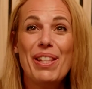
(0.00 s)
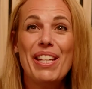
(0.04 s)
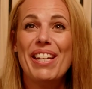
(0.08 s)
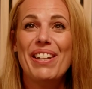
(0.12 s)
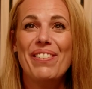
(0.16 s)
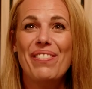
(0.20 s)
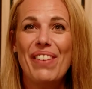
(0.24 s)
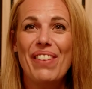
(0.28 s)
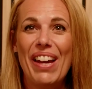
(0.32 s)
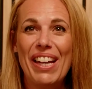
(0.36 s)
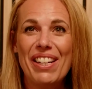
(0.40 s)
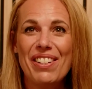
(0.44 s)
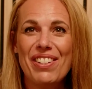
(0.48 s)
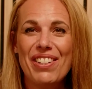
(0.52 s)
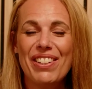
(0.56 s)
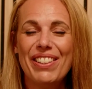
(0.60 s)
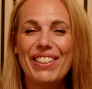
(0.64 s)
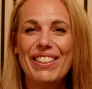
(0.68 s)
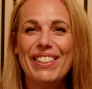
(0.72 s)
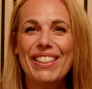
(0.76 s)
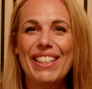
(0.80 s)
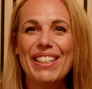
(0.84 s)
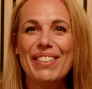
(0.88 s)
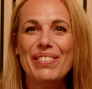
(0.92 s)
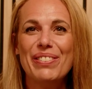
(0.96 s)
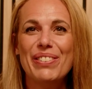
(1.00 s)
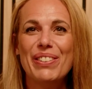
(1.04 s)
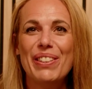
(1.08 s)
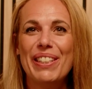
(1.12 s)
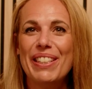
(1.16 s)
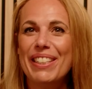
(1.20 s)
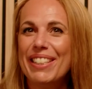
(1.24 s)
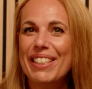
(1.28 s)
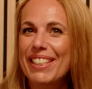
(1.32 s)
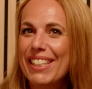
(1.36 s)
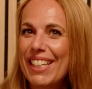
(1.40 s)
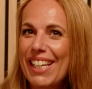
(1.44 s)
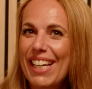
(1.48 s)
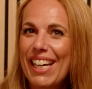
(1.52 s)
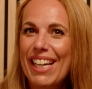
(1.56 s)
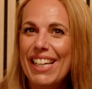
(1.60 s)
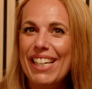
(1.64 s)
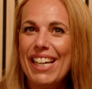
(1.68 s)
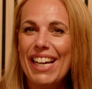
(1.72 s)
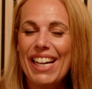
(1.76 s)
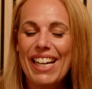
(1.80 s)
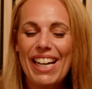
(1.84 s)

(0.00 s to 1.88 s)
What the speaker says: the adventure and for, yeah,